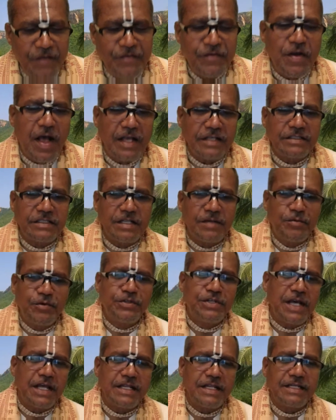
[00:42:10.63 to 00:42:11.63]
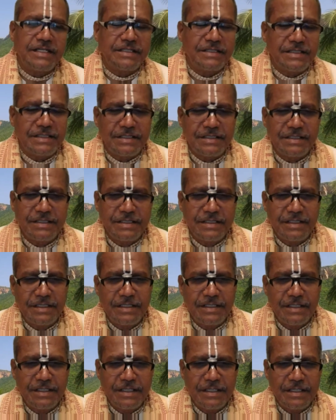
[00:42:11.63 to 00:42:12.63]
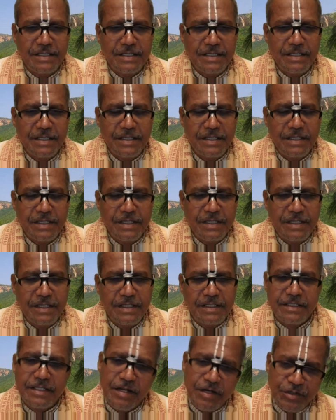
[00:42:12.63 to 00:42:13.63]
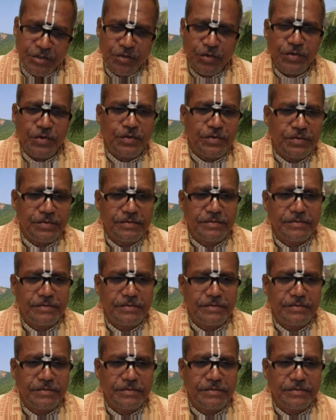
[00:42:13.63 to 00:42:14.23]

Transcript: If you ask the pujaris, they'll show.